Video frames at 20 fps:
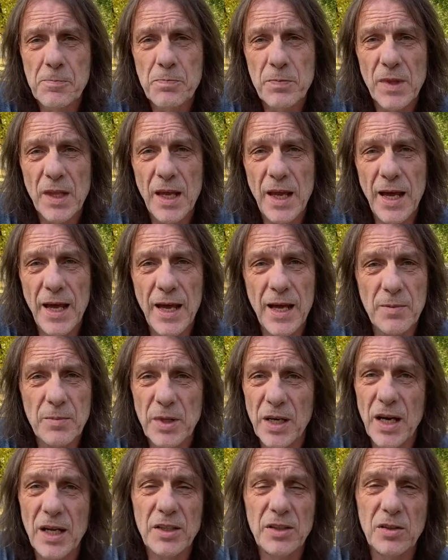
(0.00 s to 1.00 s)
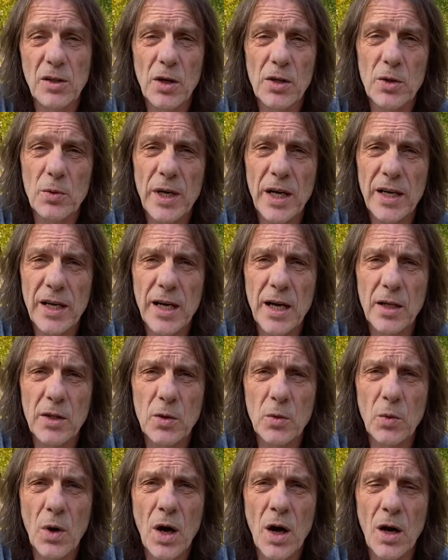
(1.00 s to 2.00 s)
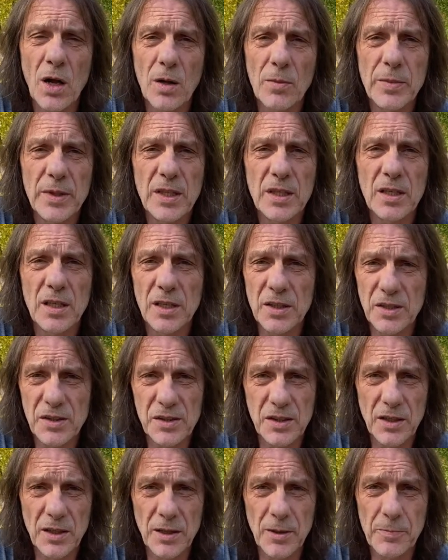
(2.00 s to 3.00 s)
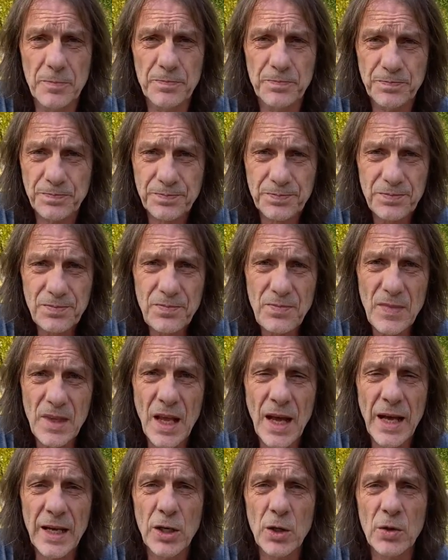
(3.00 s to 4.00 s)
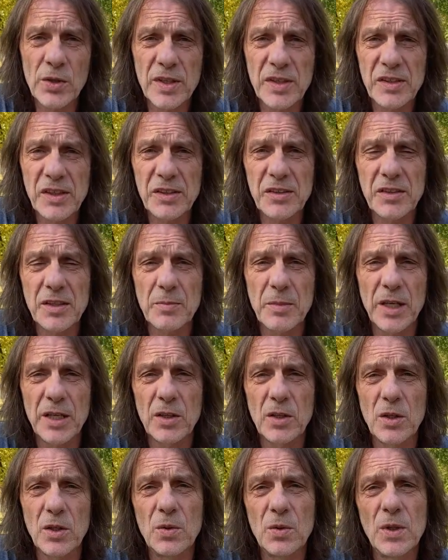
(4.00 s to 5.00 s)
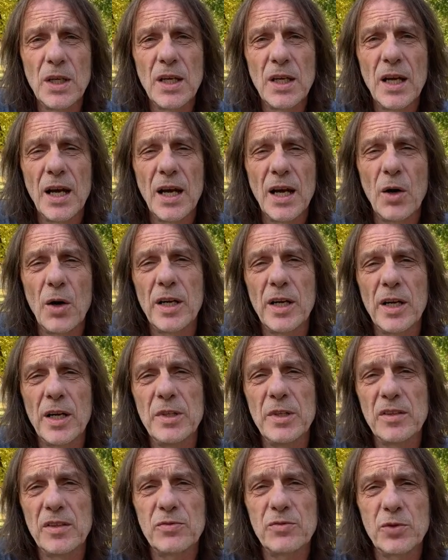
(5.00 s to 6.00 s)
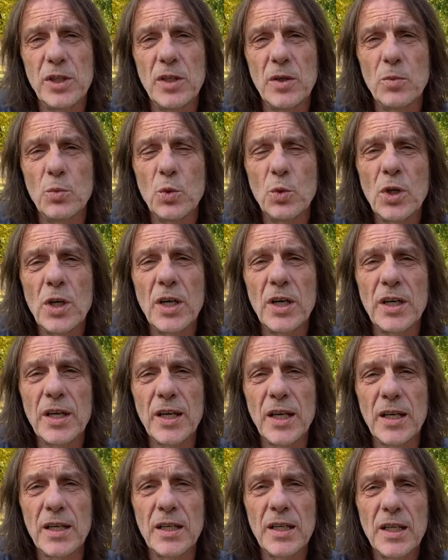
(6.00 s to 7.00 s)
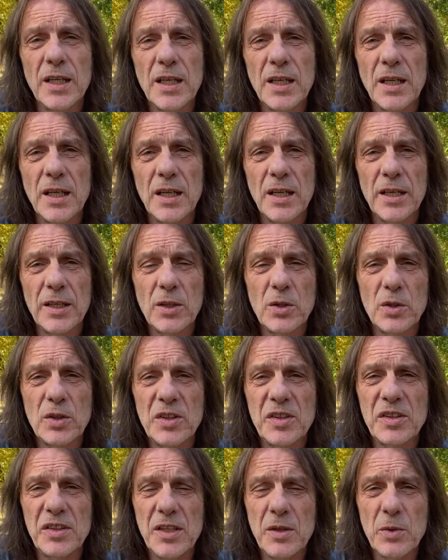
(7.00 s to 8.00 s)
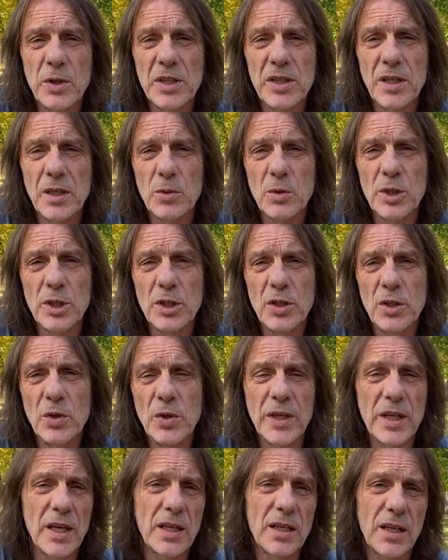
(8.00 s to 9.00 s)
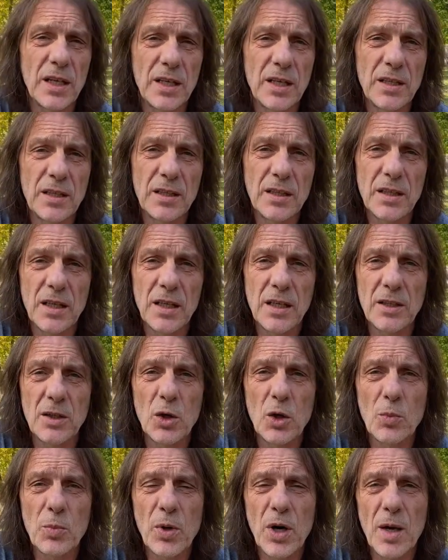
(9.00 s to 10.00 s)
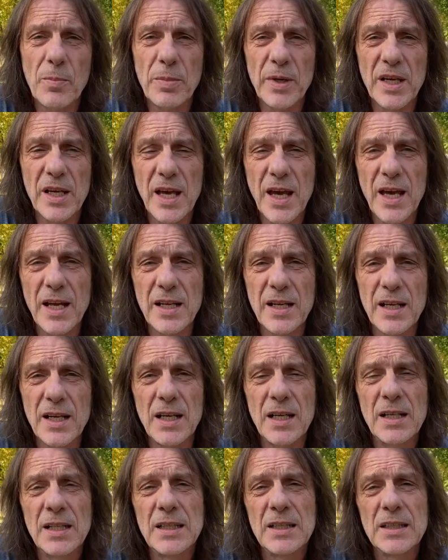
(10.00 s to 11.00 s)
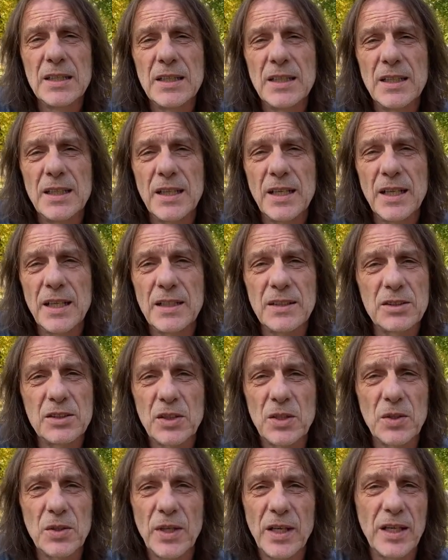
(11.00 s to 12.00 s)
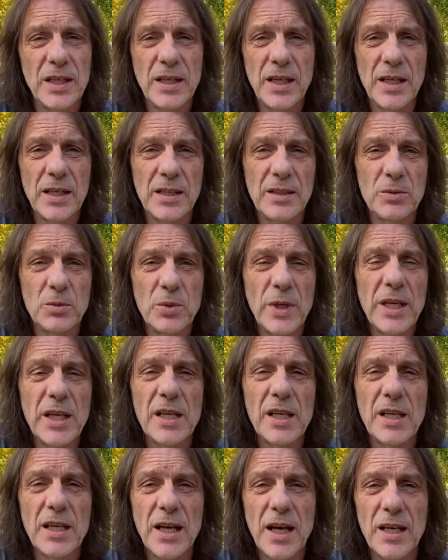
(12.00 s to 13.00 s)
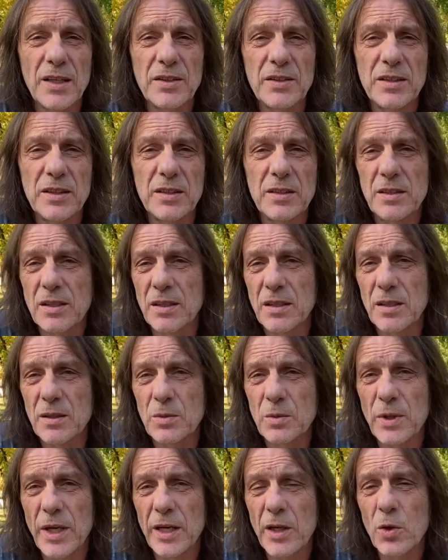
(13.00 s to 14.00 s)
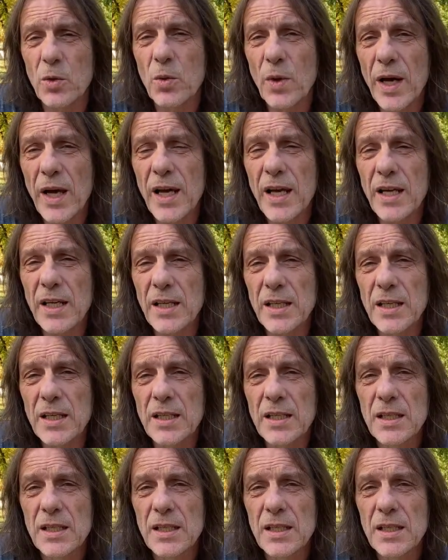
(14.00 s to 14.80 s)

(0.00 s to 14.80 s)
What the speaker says: But I saw the writing on the wall because I know the system, I know how enemies of freedom work, and I could see what they were doing. I know propaganda. And so I recognized it right away,